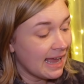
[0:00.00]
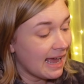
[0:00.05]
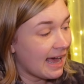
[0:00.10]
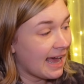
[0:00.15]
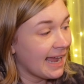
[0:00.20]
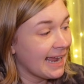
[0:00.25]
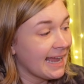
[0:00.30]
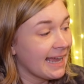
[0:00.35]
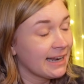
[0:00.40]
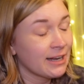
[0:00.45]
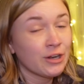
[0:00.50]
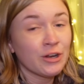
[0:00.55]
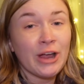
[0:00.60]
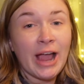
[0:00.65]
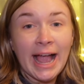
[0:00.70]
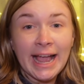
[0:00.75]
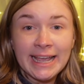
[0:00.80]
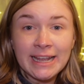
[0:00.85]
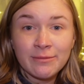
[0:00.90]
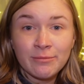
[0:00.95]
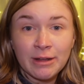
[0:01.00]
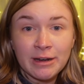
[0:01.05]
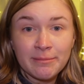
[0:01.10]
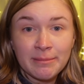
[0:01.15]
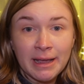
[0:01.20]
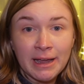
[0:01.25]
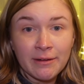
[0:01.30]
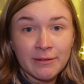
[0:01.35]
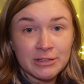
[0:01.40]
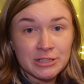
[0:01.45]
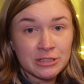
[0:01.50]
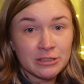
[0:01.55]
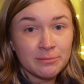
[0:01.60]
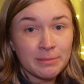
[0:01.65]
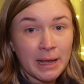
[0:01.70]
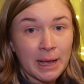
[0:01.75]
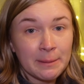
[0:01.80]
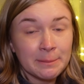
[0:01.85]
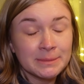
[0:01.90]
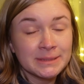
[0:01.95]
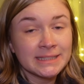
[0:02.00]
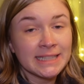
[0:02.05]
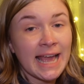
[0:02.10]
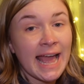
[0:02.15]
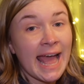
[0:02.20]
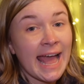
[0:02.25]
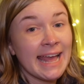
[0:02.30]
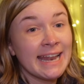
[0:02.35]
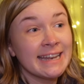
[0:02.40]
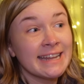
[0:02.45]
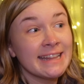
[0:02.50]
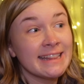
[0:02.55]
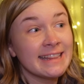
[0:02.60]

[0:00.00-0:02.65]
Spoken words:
I had a crack in one of my original pumps and